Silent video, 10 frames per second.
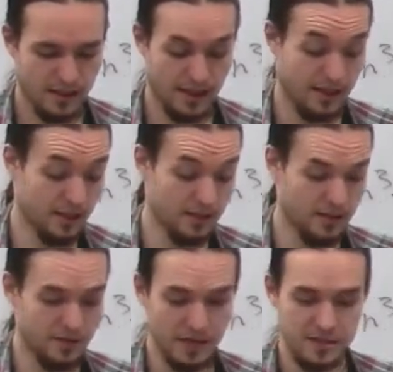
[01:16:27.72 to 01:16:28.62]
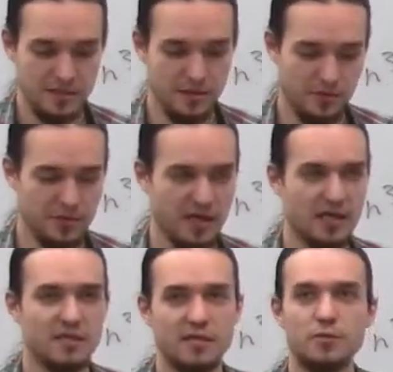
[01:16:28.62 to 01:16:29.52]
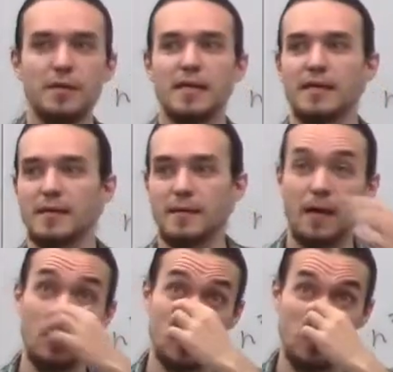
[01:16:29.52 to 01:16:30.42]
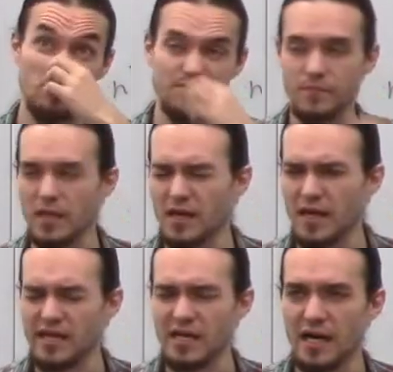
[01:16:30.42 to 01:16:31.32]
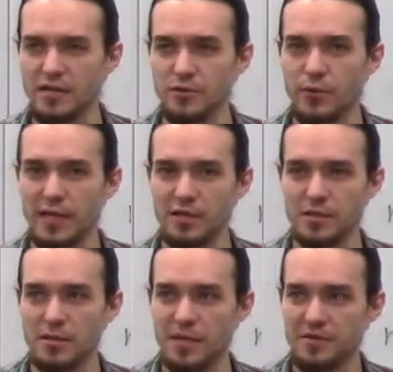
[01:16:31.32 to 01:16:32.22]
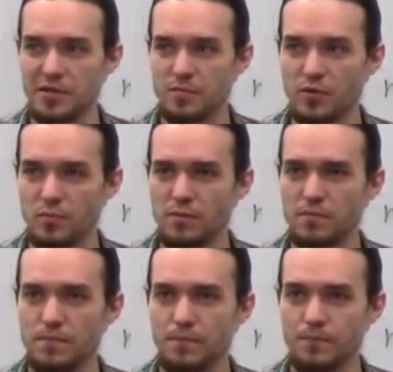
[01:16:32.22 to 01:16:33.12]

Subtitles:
And that's the only case here. Okay, any other questions about this problem?